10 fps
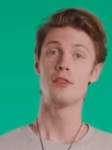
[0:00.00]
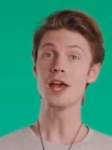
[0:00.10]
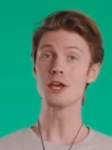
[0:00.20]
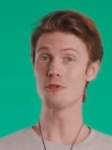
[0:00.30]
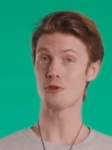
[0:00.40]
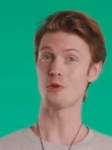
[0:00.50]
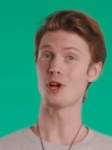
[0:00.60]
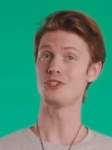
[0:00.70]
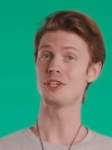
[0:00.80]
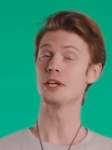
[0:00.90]
Thank you for
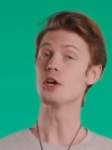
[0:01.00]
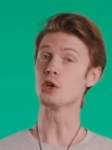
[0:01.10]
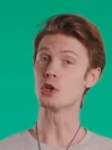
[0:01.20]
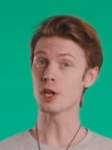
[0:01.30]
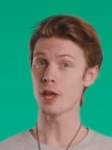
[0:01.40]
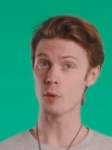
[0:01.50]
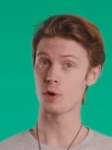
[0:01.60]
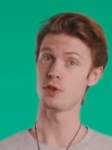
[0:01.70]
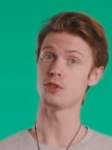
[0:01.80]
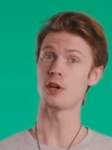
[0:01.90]
watching. Good luck
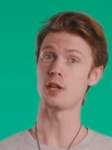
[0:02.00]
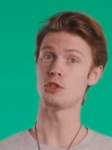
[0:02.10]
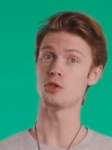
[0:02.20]
with your study